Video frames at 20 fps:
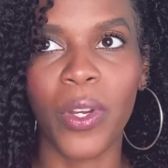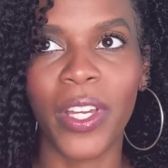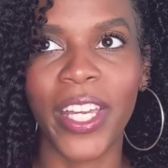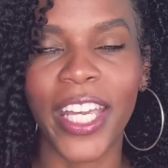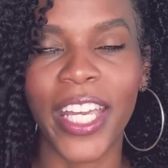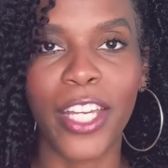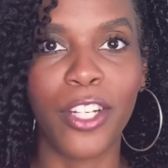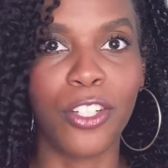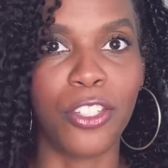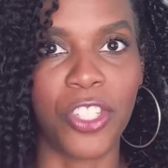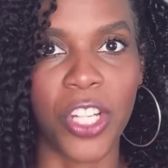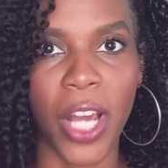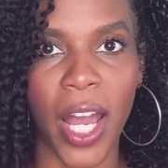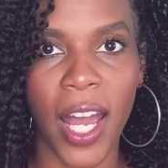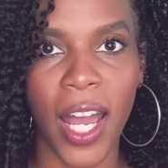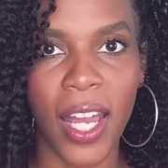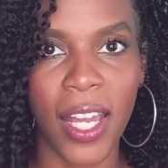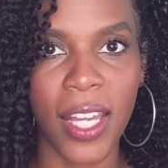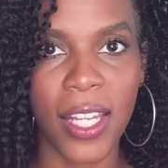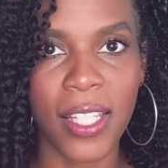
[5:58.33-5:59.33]

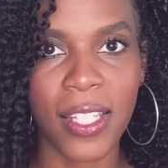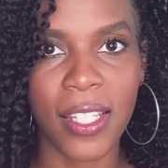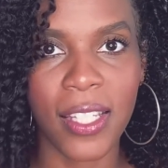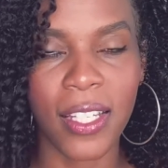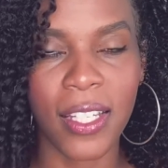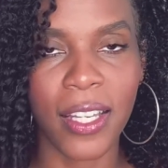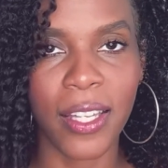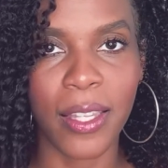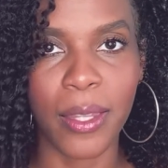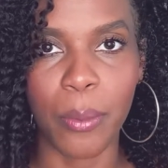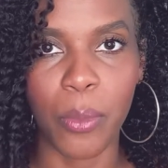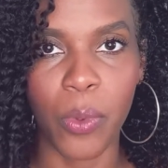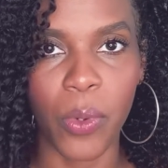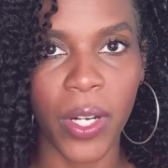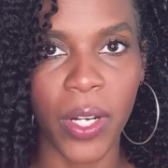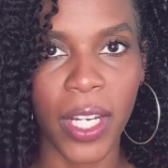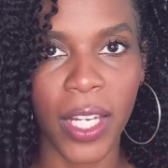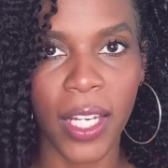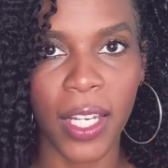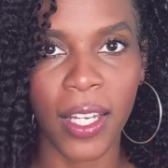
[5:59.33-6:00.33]
energized in the
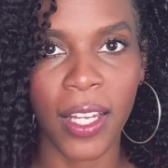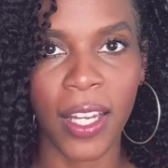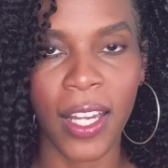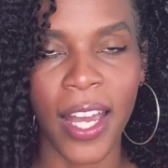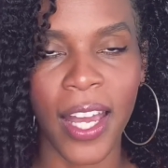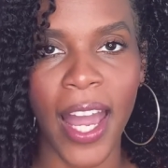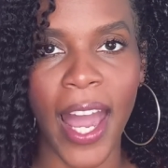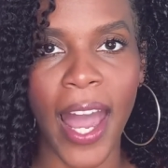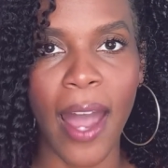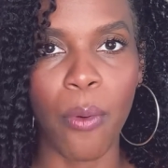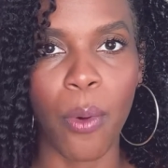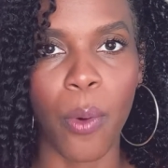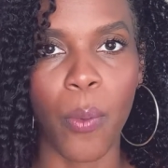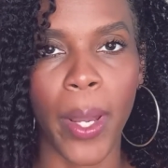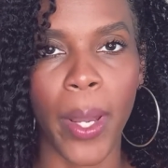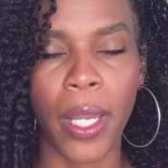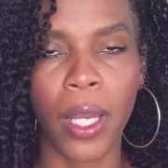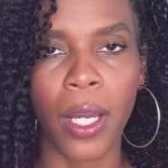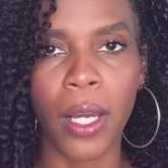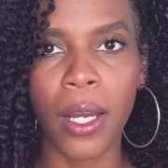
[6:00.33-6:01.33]
morning. I would
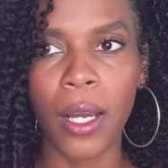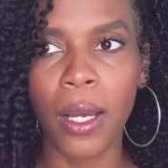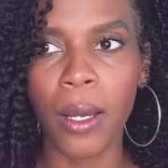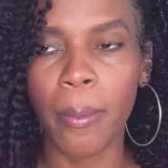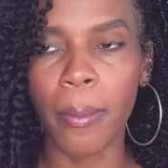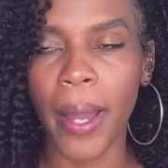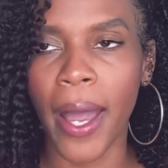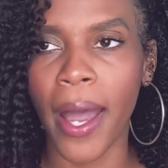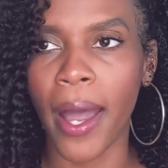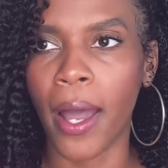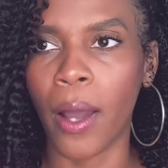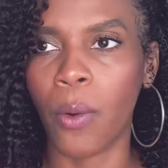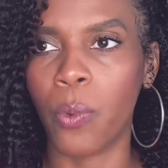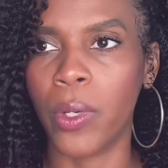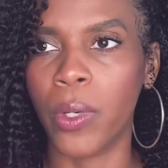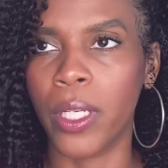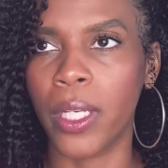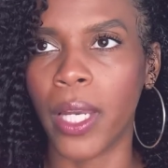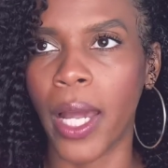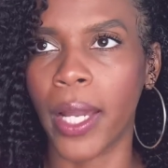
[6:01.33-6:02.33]
wake up, I
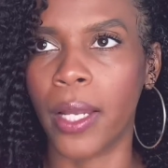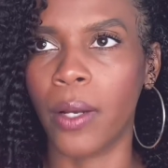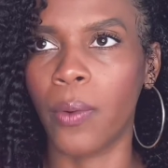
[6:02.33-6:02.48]
could